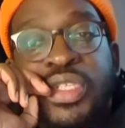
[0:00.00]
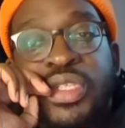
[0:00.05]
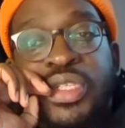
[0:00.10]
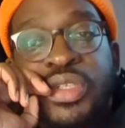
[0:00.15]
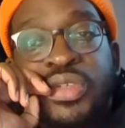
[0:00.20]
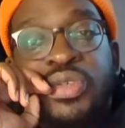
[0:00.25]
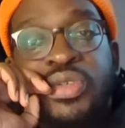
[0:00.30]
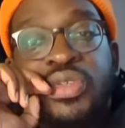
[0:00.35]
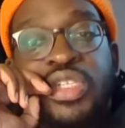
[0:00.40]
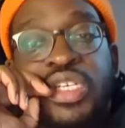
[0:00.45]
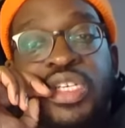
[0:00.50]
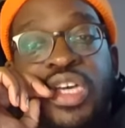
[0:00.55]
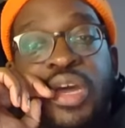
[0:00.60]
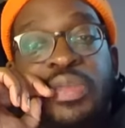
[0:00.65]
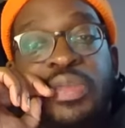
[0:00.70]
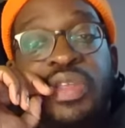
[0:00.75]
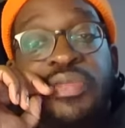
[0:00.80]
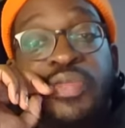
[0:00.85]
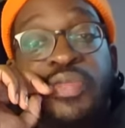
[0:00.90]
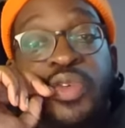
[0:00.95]
Who's he
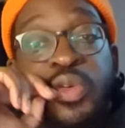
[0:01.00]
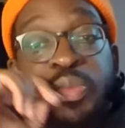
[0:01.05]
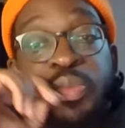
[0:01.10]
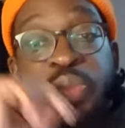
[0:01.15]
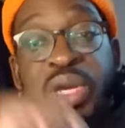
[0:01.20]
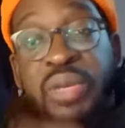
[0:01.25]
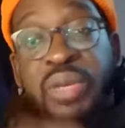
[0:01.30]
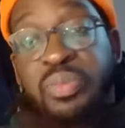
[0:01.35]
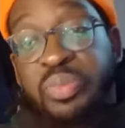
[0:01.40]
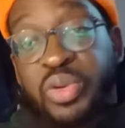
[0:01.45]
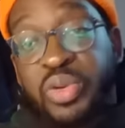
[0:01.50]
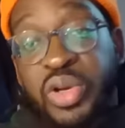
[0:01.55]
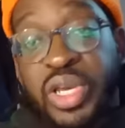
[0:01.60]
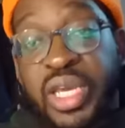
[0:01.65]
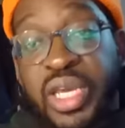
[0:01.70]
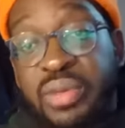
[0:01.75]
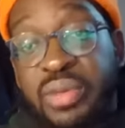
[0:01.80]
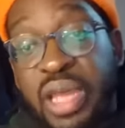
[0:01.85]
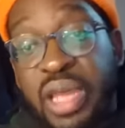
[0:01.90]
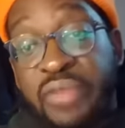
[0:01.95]
coming in for?
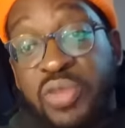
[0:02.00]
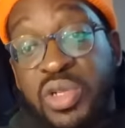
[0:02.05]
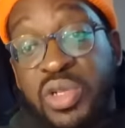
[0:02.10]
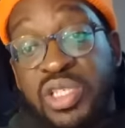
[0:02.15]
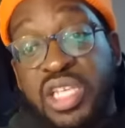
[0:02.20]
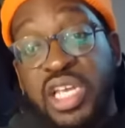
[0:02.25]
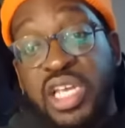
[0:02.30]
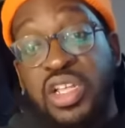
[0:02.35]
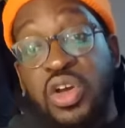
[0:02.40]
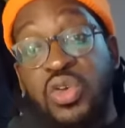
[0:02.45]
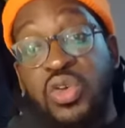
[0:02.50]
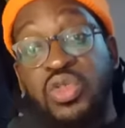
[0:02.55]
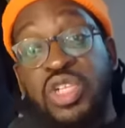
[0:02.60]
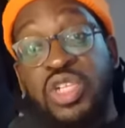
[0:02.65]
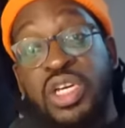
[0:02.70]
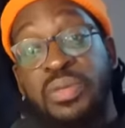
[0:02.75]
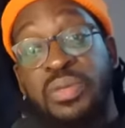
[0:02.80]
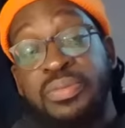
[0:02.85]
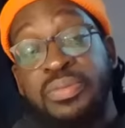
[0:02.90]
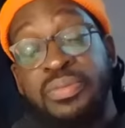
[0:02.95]
Boy, everyone's saying
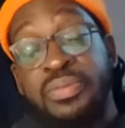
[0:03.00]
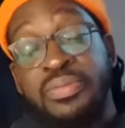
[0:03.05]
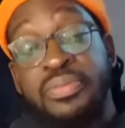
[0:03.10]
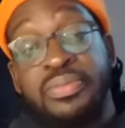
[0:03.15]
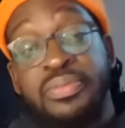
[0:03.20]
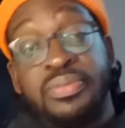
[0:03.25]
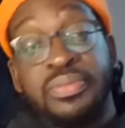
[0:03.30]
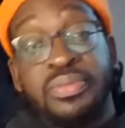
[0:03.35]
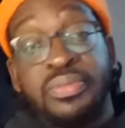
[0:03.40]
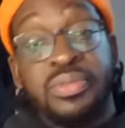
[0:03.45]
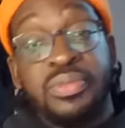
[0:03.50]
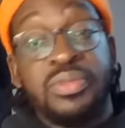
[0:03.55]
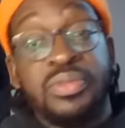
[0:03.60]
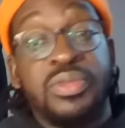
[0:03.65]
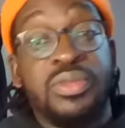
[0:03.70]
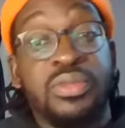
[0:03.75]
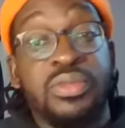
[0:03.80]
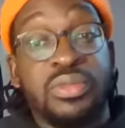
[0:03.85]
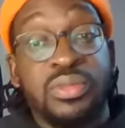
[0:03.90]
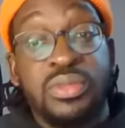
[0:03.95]
Holder.
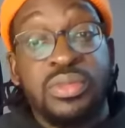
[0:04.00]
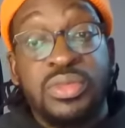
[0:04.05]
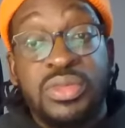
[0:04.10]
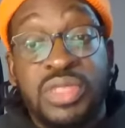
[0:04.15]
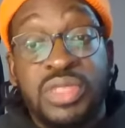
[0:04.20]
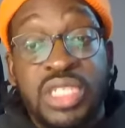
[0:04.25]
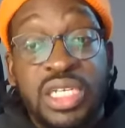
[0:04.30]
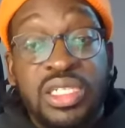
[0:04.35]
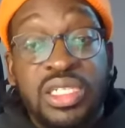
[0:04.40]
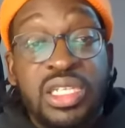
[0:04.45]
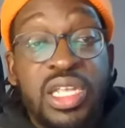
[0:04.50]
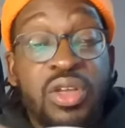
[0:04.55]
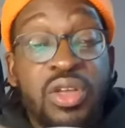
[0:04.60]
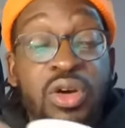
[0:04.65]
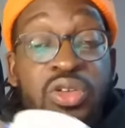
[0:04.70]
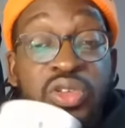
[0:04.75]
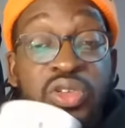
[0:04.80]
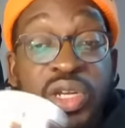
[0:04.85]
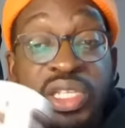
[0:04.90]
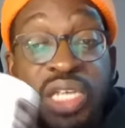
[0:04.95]
Jason and
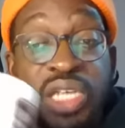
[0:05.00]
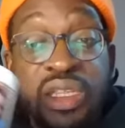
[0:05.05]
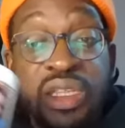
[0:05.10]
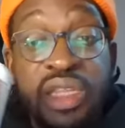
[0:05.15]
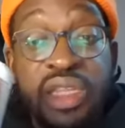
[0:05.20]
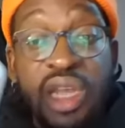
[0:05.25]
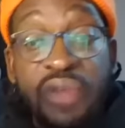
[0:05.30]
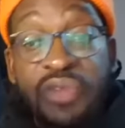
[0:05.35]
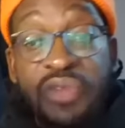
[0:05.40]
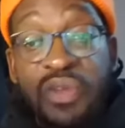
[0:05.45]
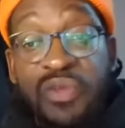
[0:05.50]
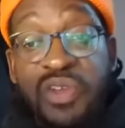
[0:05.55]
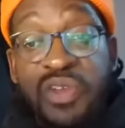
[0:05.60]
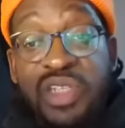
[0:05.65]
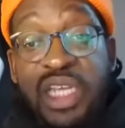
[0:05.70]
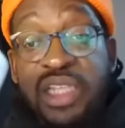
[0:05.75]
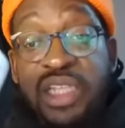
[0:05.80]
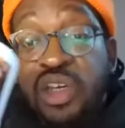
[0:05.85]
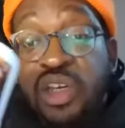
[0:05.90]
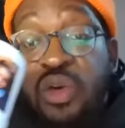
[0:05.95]
Holder ain't done nothing for
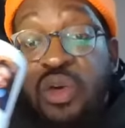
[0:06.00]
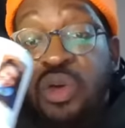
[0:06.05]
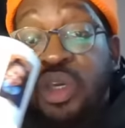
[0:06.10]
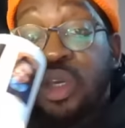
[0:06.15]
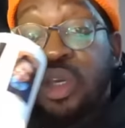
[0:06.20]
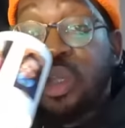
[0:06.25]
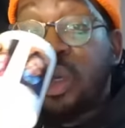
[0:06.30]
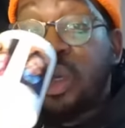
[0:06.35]
Santoki, you